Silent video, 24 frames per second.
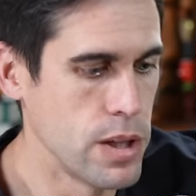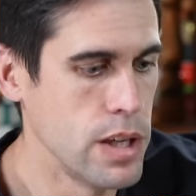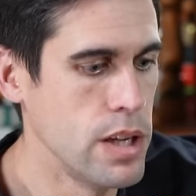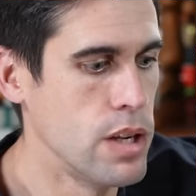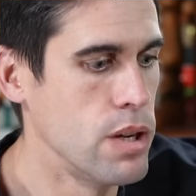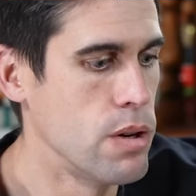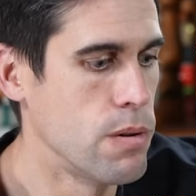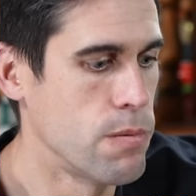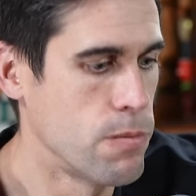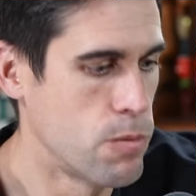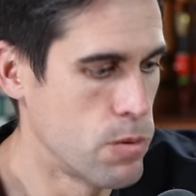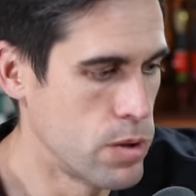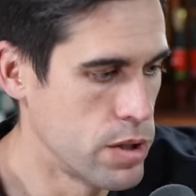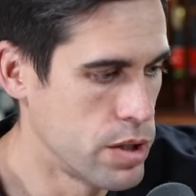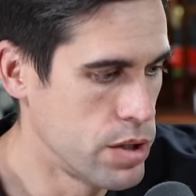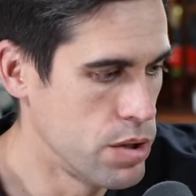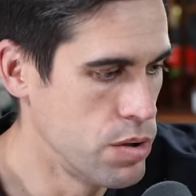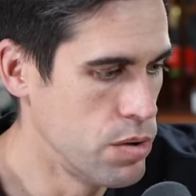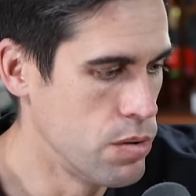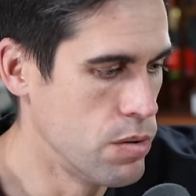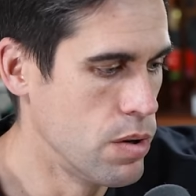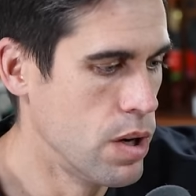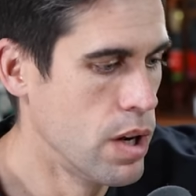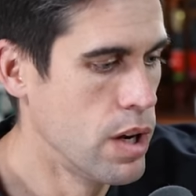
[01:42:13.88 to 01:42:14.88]
and you're forced
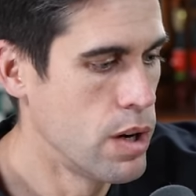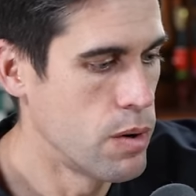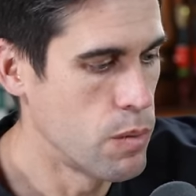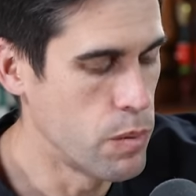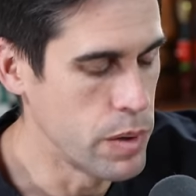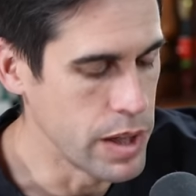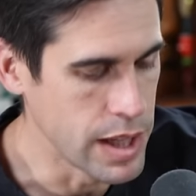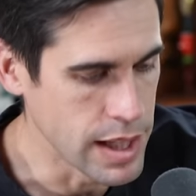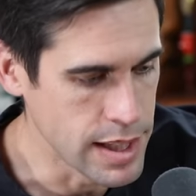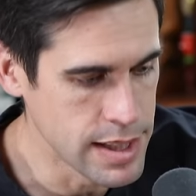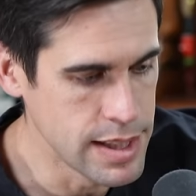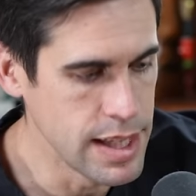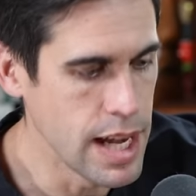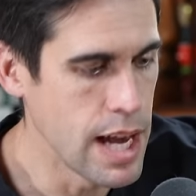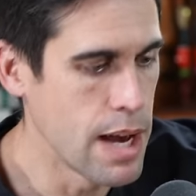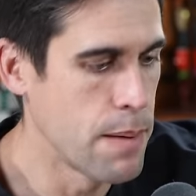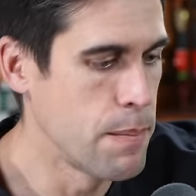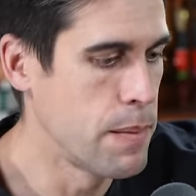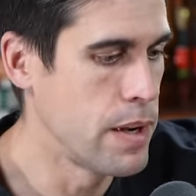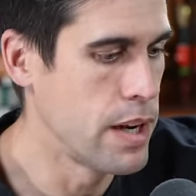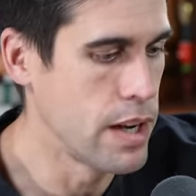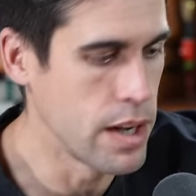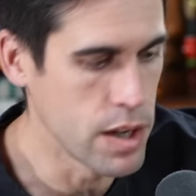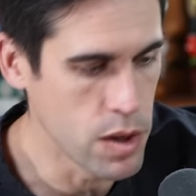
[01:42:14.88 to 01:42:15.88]
to
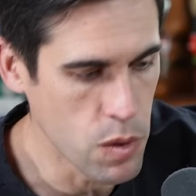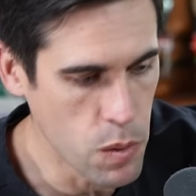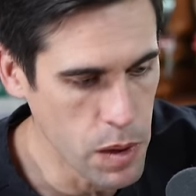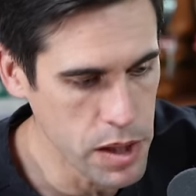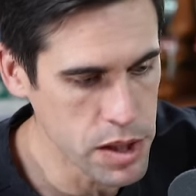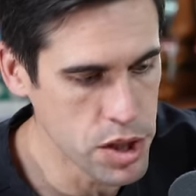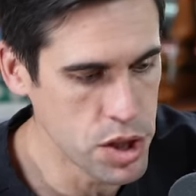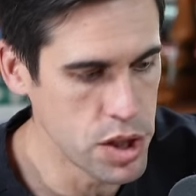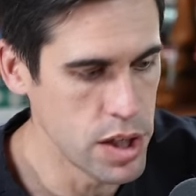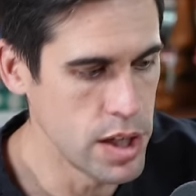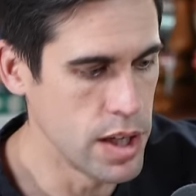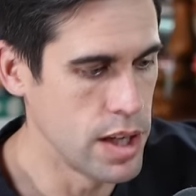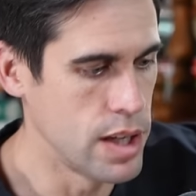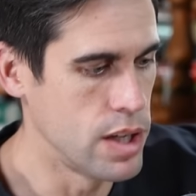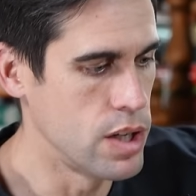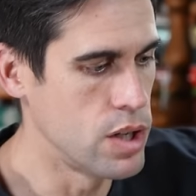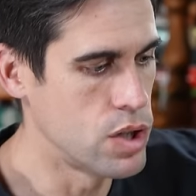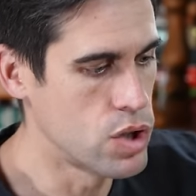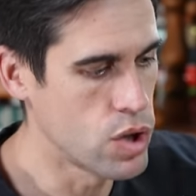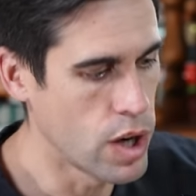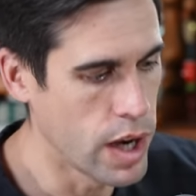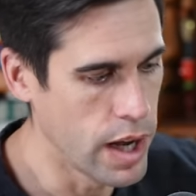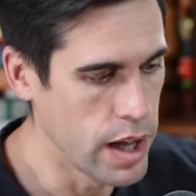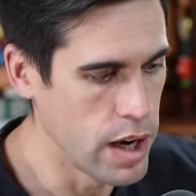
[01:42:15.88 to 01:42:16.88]
re-examine and question and
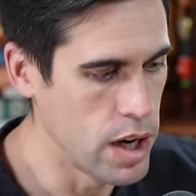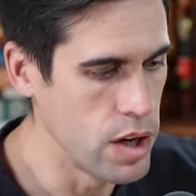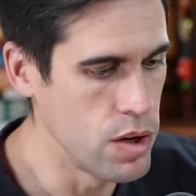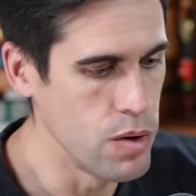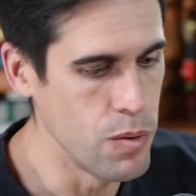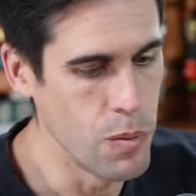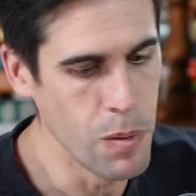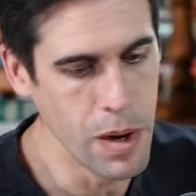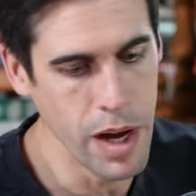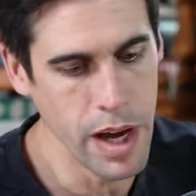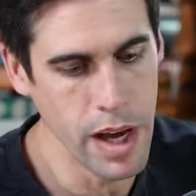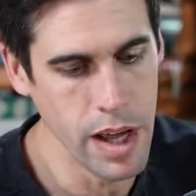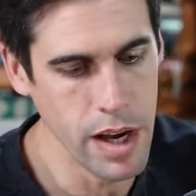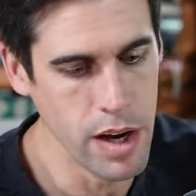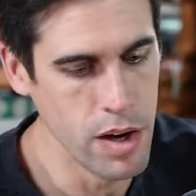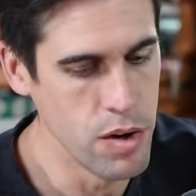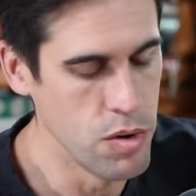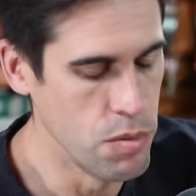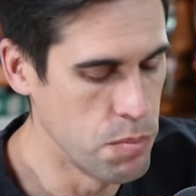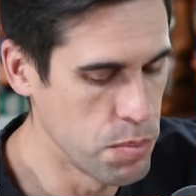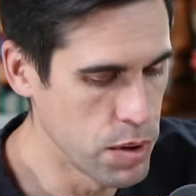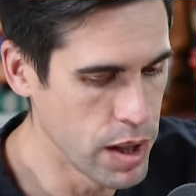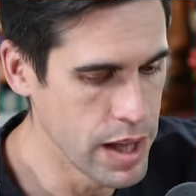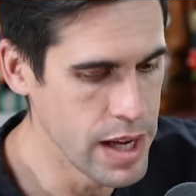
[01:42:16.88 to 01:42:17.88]
try it a new way in a new
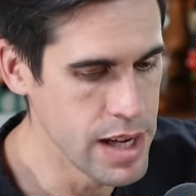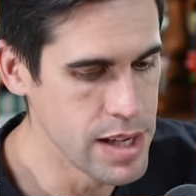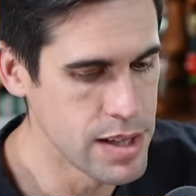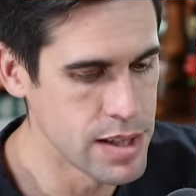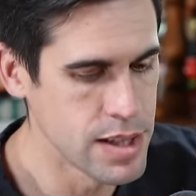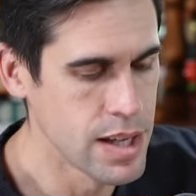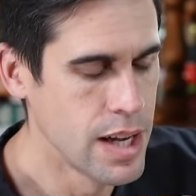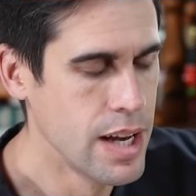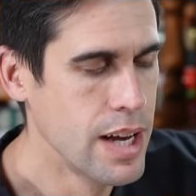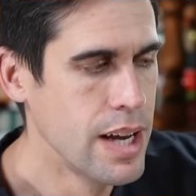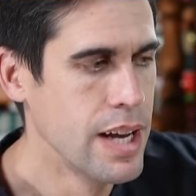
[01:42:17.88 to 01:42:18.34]
place